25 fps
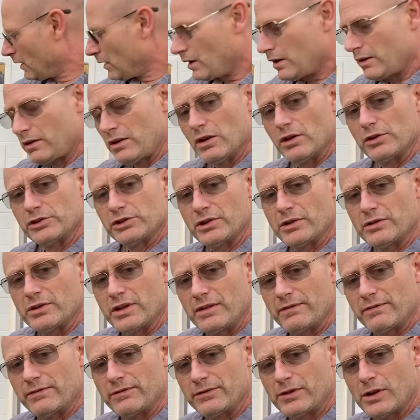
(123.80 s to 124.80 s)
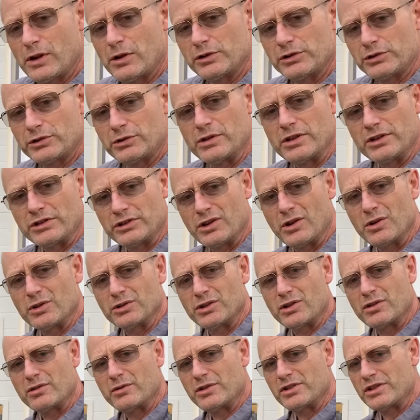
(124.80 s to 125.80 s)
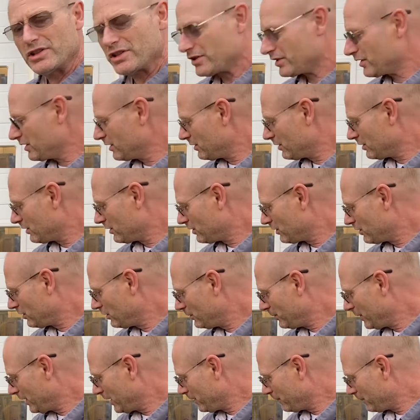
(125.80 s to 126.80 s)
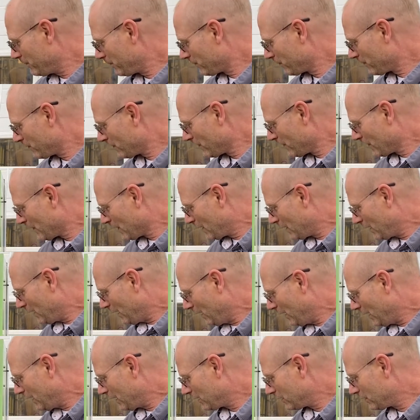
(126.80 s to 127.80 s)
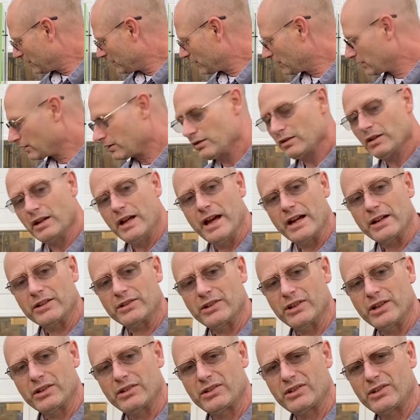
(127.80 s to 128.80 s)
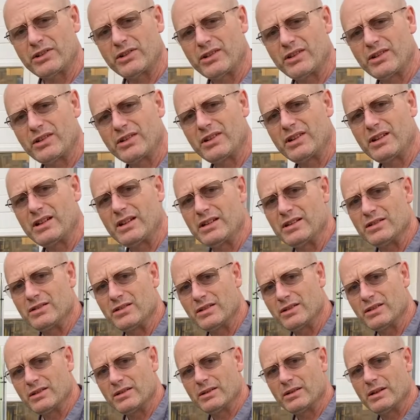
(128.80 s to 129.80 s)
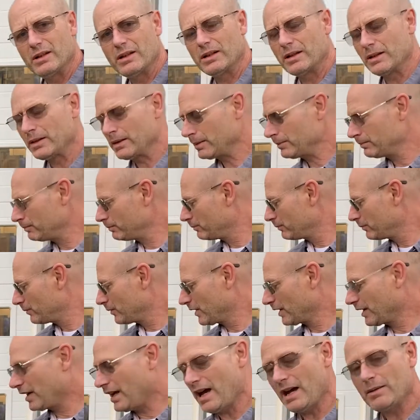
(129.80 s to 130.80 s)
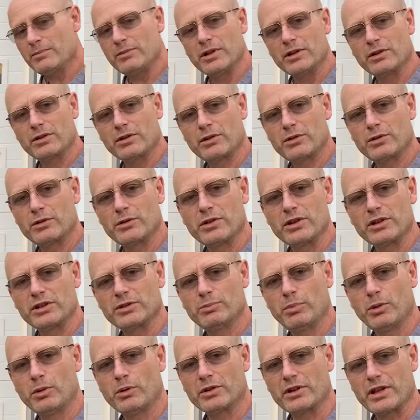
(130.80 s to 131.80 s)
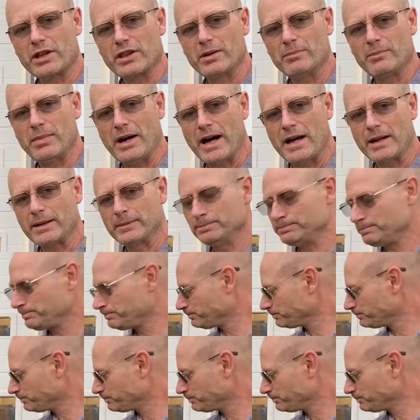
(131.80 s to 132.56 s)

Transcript: The ozone then flows through this ozone-resistant tubing and exits the cabinet through this port on the bottom.